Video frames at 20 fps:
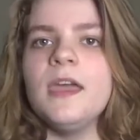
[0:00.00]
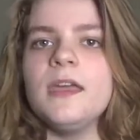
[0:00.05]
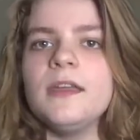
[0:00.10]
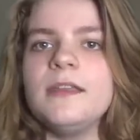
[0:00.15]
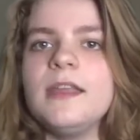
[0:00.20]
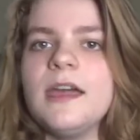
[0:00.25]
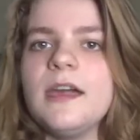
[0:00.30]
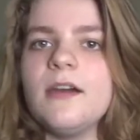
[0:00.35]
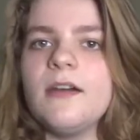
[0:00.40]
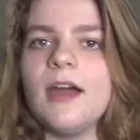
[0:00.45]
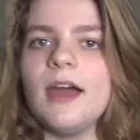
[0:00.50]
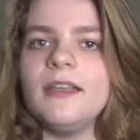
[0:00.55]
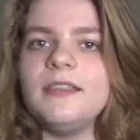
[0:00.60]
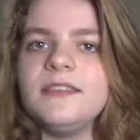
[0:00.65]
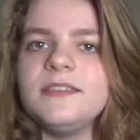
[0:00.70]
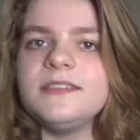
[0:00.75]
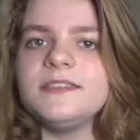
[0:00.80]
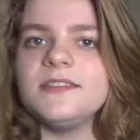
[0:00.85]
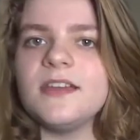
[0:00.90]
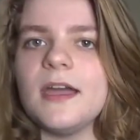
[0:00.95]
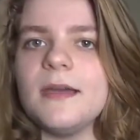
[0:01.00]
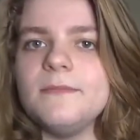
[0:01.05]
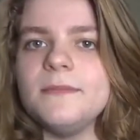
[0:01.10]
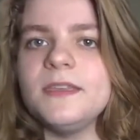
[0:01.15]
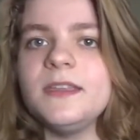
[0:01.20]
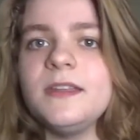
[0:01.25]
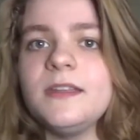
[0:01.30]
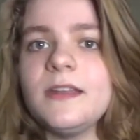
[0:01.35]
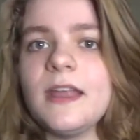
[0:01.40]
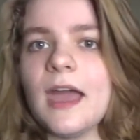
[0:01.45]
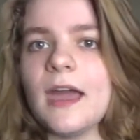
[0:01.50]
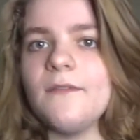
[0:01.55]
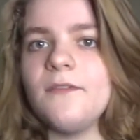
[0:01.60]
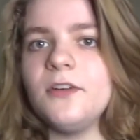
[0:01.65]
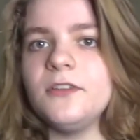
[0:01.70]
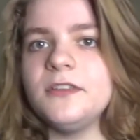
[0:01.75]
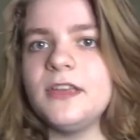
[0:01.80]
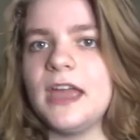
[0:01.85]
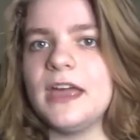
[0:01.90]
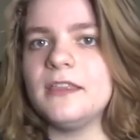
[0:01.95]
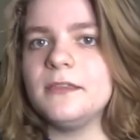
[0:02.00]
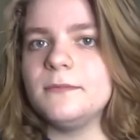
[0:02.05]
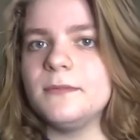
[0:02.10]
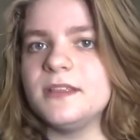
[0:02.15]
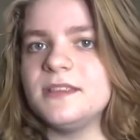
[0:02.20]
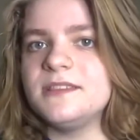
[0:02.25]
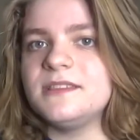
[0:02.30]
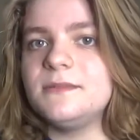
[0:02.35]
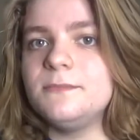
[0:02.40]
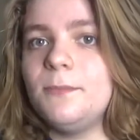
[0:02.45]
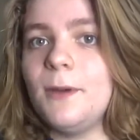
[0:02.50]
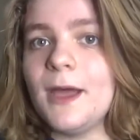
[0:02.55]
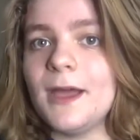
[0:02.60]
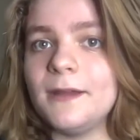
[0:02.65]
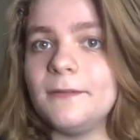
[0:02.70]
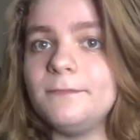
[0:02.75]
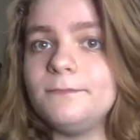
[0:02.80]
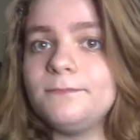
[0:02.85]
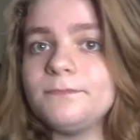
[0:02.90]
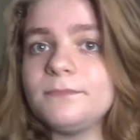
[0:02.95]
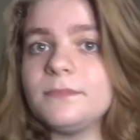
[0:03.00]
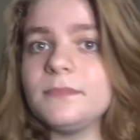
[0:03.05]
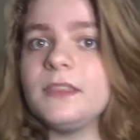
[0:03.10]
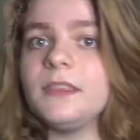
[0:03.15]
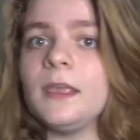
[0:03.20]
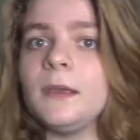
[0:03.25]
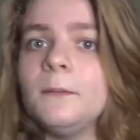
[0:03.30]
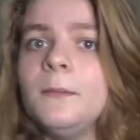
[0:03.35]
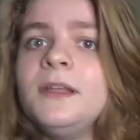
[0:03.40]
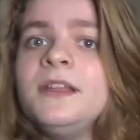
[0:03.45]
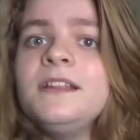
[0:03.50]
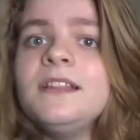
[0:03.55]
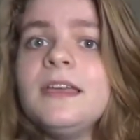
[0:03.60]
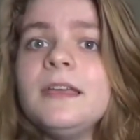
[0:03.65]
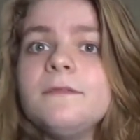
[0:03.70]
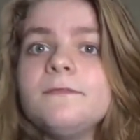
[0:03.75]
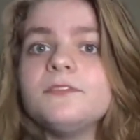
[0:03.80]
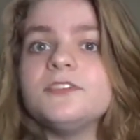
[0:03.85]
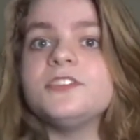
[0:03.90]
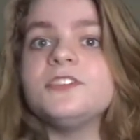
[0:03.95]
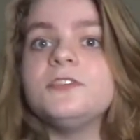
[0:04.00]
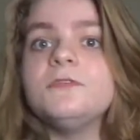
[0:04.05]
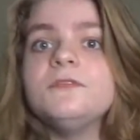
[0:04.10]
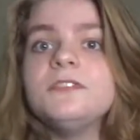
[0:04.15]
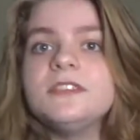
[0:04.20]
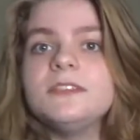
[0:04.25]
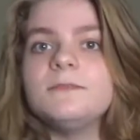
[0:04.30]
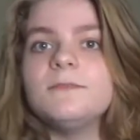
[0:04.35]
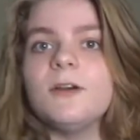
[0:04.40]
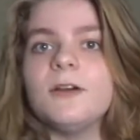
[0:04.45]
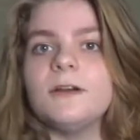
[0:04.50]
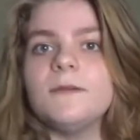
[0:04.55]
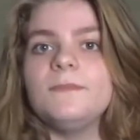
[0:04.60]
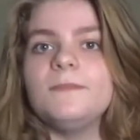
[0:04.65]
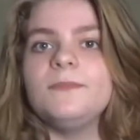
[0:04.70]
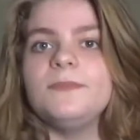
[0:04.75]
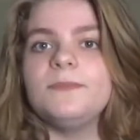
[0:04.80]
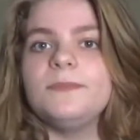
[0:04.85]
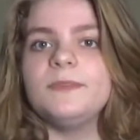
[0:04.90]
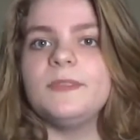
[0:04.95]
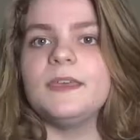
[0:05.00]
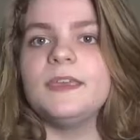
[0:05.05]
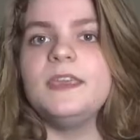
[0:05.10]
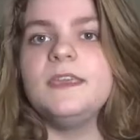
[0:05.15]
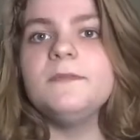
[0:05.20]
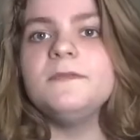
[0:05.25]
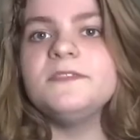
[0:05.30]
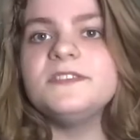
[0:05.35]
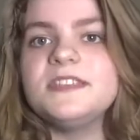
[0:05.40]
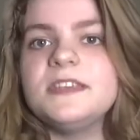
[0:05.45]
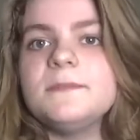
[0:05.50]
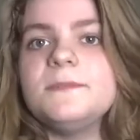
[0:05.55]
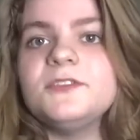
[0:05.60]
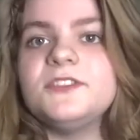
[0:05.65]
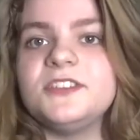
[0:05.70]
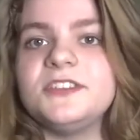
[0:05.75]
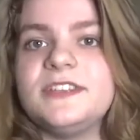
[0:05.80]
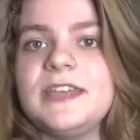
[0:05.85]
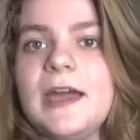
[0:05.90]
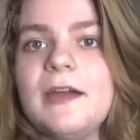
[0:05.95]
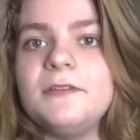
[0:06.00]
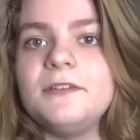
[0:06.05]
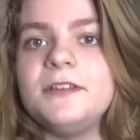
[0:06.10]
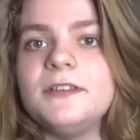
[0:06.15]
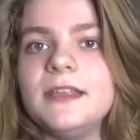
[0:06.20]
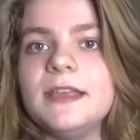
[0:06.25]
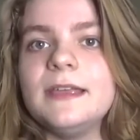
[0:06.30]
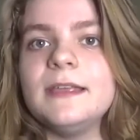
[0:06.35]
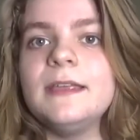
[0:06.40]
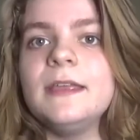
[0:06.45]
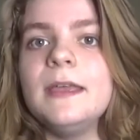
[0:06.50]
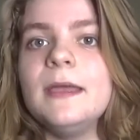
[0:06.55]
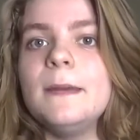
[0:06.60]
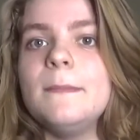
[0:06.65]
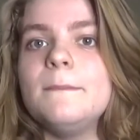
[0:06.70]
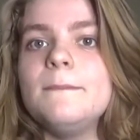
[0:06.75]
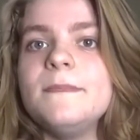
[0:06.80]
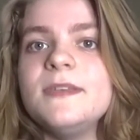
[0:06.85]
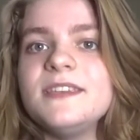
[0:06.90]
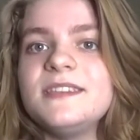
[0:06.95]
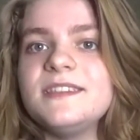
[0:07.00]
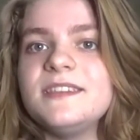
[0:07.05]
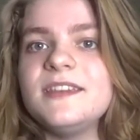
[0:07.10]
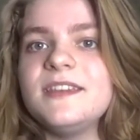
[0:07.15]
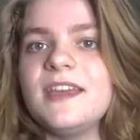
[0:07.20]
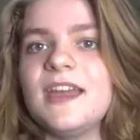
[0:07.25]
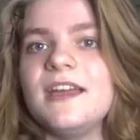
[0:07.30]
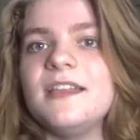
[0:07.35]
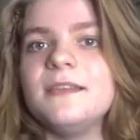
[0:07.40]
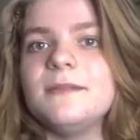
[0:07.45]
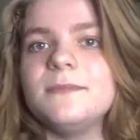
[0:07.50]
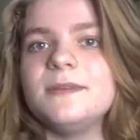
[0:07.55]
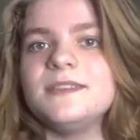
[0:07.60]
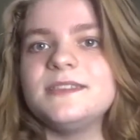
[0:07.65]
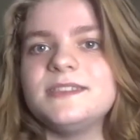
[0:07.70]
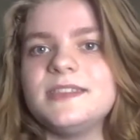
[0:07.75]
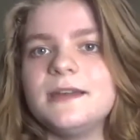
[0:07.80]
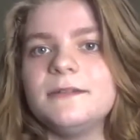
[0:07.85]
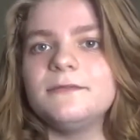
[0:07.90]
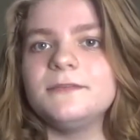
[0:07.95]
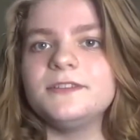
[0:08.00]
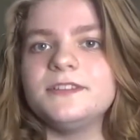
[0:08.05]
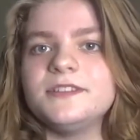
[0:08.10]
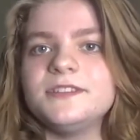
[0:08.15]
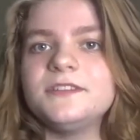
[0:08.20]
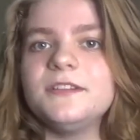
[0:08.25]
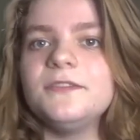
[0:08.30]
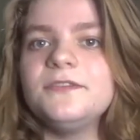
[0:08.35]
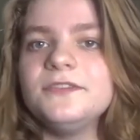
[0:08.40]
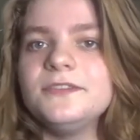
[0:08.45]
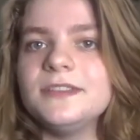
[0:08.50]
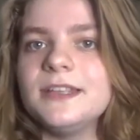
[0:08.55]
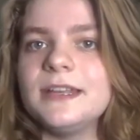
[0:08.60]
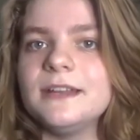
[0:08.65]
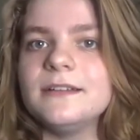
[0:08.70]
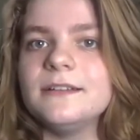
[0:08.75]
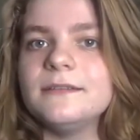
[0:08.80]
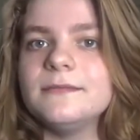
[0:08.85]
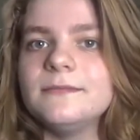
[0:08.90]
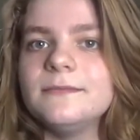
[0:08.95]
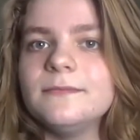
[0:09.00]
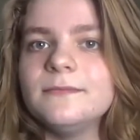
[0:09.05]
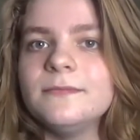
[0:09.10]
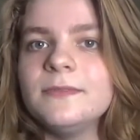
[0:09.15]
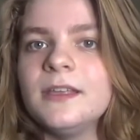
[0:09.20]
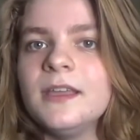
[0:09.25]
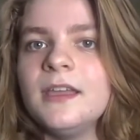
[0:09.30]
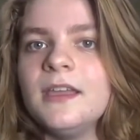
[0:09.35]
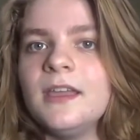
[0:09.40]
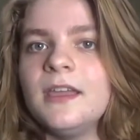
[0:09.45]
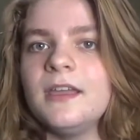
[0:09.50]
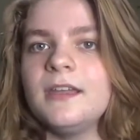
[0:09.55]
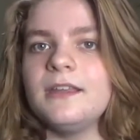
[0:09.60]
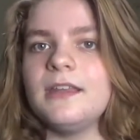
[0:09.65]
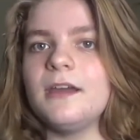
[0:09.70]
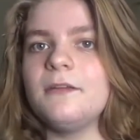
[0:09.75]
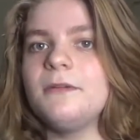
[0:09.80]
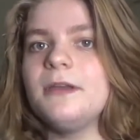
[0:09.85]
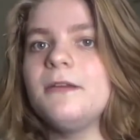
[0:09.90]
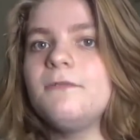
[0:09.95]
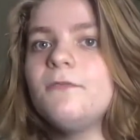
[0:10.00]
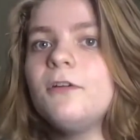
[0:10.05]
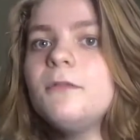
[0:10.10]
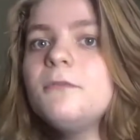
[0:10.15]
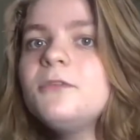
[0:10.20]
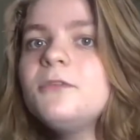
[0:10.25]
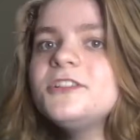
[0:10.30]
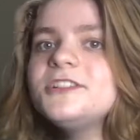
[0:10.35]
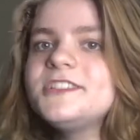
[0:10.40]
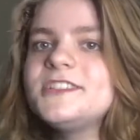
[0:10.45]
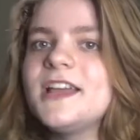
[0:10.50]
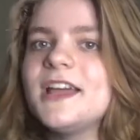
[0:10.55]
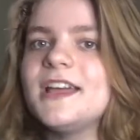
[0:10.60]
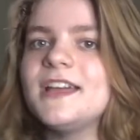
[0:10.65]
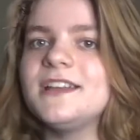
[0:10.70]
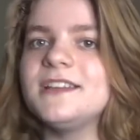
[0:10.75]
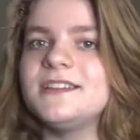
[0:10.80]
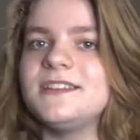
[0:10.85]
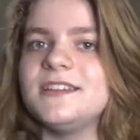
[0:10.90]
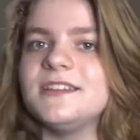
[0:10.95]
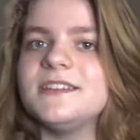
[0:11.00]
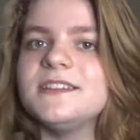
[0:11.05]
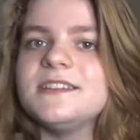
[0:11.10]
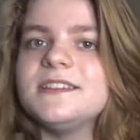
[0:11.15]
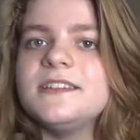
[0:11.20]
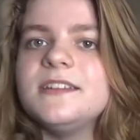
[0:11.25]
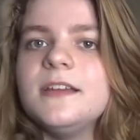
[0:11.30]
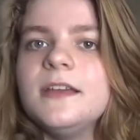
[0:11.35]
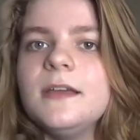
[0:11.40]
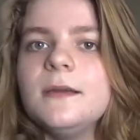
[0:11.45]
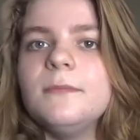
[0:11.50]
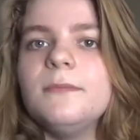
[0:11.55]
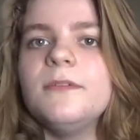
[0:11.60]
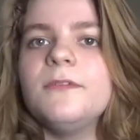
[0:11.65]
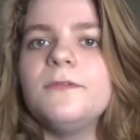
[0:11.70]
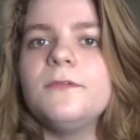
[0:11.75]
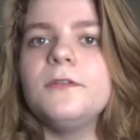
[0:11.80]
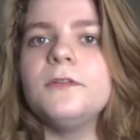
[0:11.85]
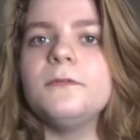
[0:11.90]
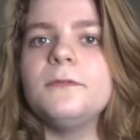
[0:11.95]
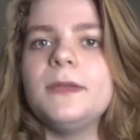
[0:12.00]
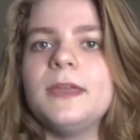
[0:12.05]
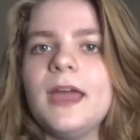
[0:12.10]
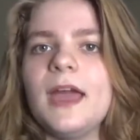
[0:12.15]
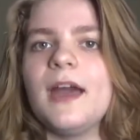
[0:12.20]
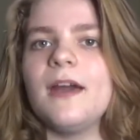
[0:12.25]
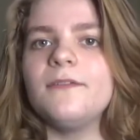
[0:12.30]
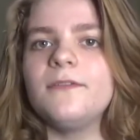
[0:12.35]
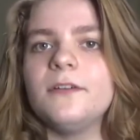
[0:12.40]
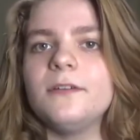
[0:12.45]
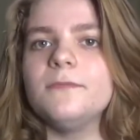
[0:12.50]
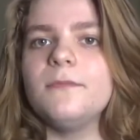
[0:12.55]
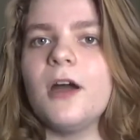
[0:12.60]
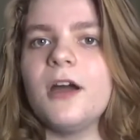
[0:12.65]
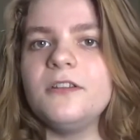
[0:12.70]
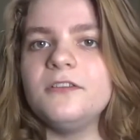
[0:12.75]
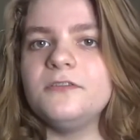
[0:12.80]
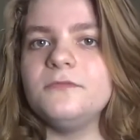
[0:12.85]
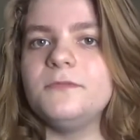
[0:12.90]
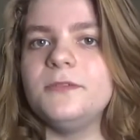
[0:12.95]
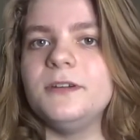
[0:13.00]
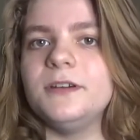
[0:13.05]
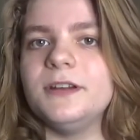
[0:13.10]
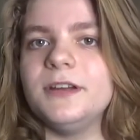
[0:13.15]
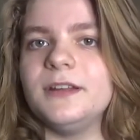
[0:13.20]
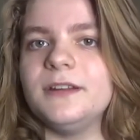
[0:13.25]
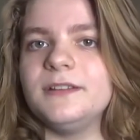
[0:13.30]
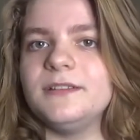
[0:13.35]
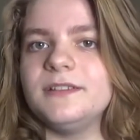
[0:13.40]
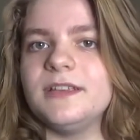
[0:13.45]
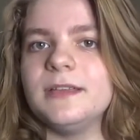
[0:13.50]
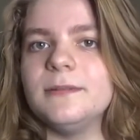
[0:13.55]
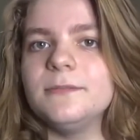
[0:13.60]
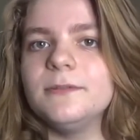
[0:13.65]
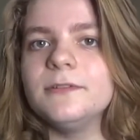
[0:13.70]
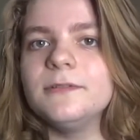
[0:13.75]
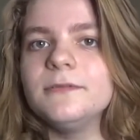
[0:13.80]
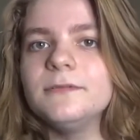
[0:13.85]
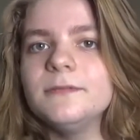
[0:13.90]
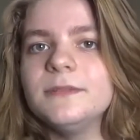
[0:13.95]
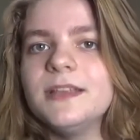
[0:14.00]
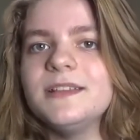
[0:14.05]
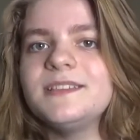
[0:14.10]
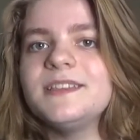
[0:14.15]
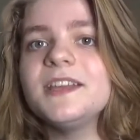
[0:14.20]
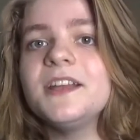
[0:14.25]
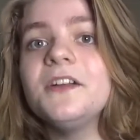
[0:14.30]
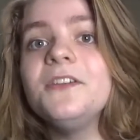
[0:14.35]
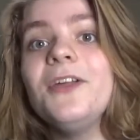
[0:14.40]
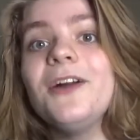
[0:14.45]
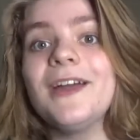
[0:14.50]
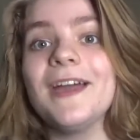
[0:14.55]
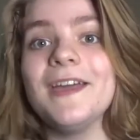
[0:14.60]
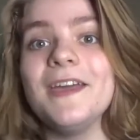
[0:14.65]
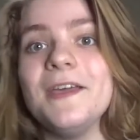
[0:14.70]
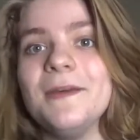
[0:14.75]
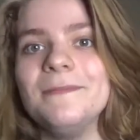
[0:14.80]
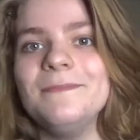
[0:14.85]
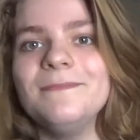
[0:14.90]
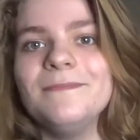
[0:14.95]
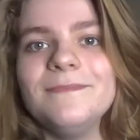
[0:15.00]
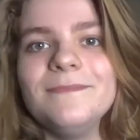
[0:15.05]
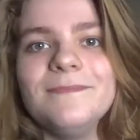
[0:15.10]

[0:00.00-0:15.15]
Now, at this time, they didn't have all the elements, but Mendeleev was so smart that he was able to calculate missing elements that were discovered later. Now, we have one scientist before we have our modern periodic table. Let's take a look at him.